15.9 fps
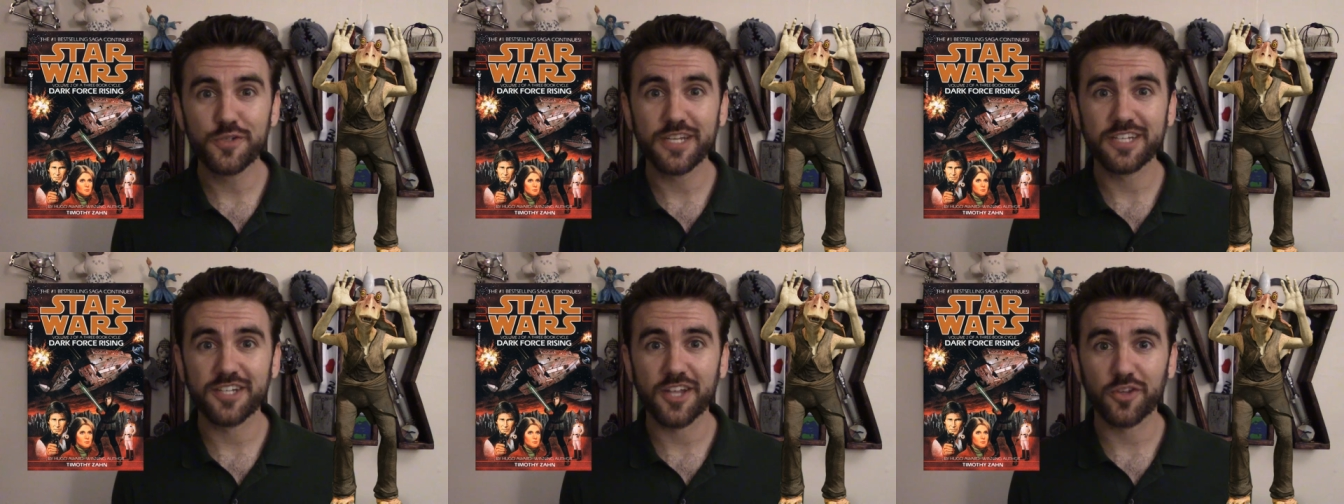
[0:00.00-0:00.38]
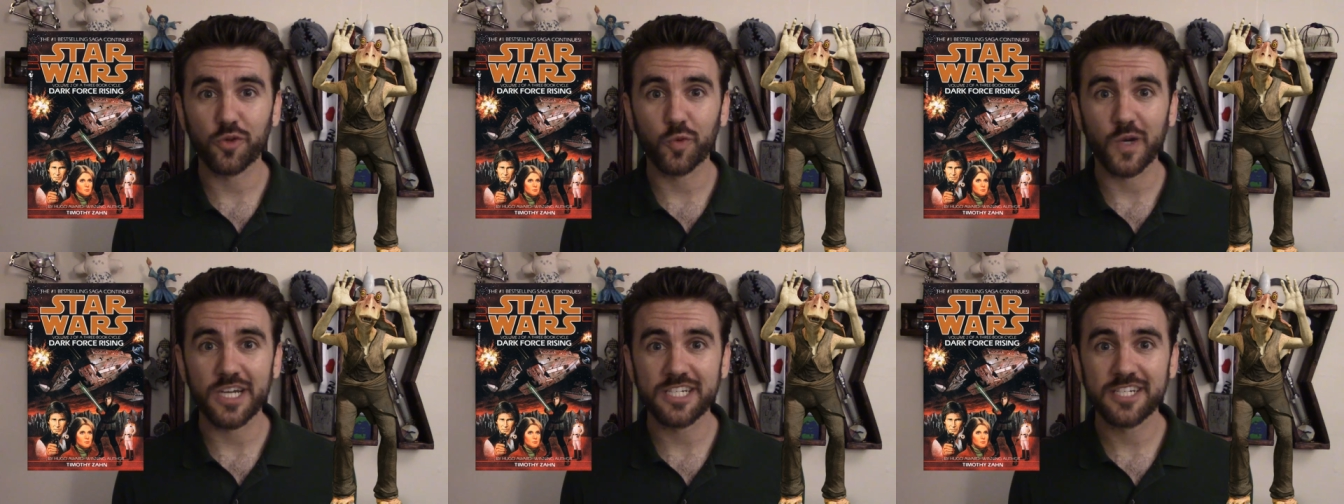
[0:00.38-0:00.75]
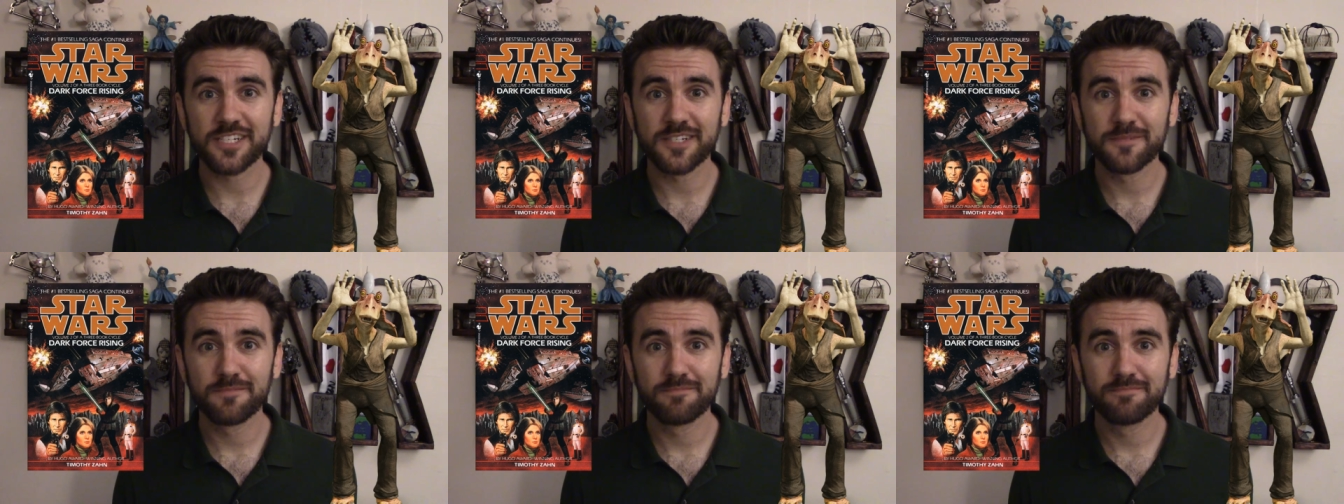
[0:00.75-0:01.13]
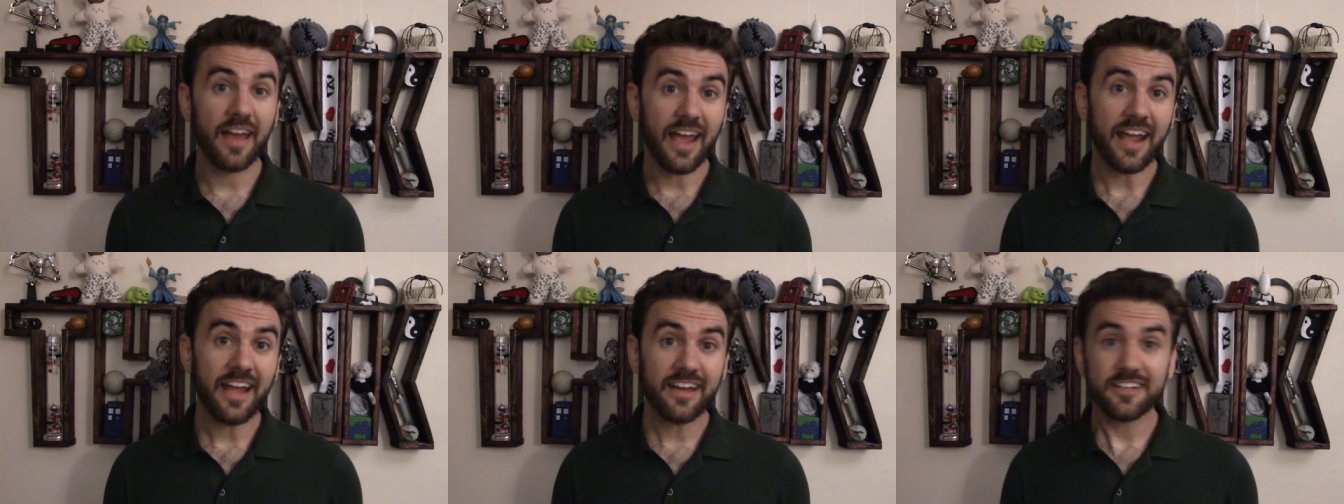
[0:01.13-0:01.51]
who says otherwise.
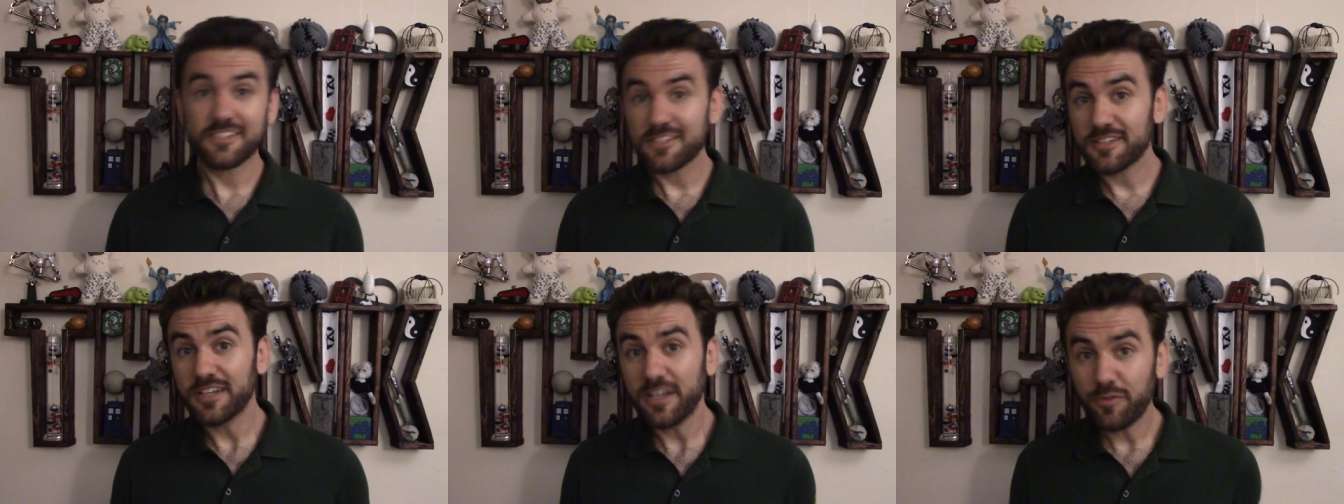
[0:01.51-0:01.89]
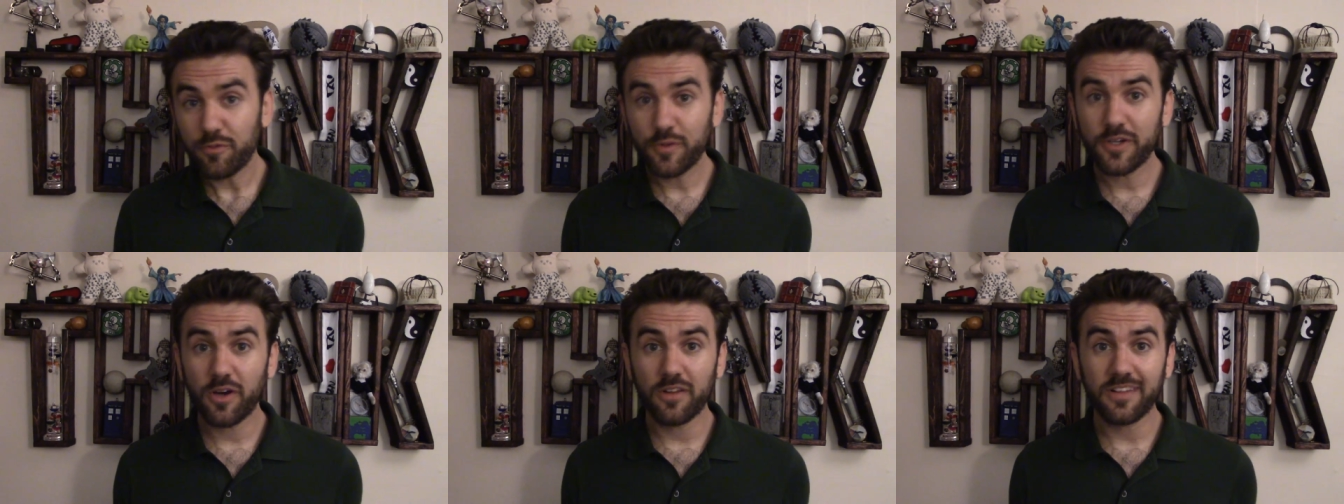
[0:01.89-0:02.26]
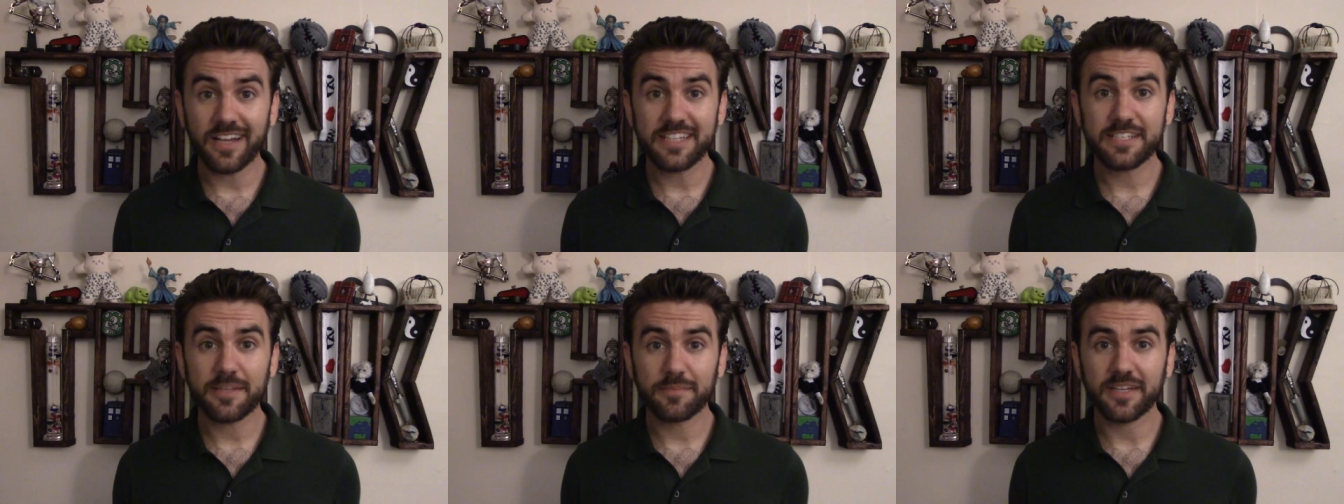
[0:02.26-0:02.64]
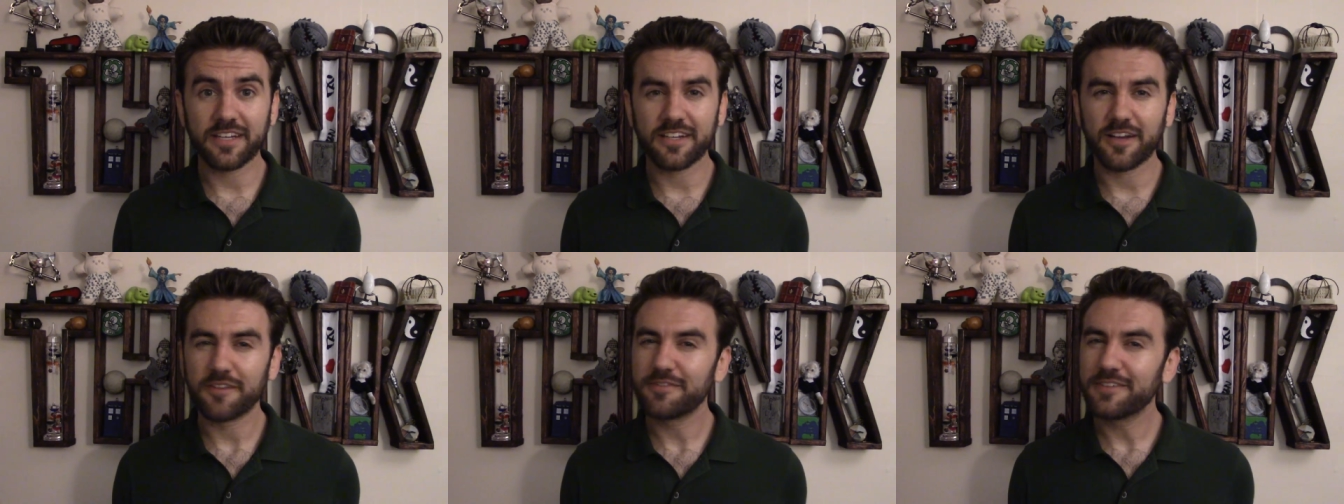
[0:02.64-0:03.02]
And if we all like
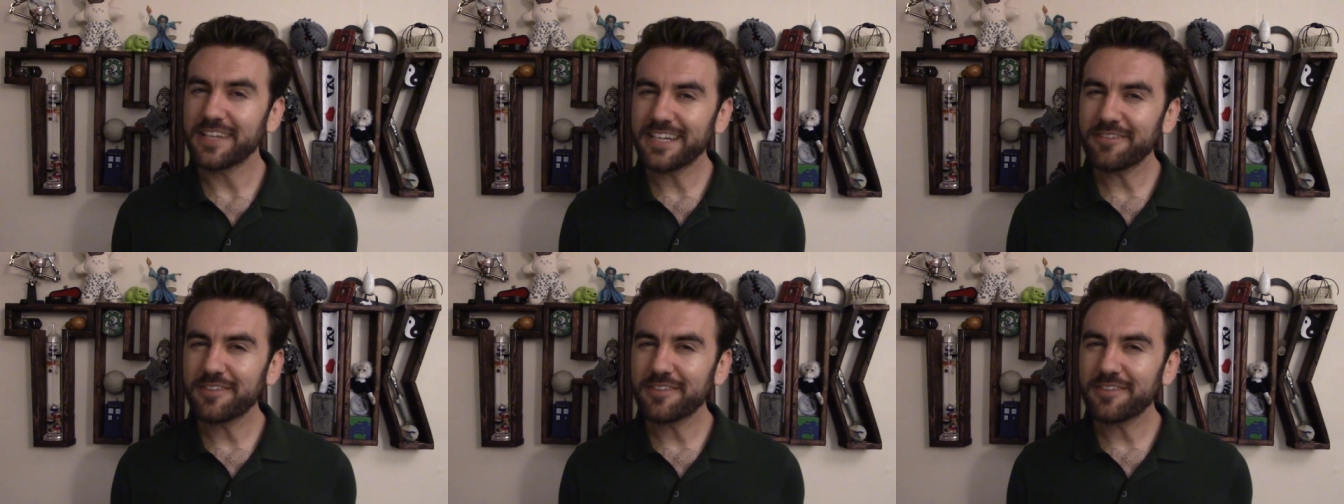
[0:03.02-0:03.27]
something enough,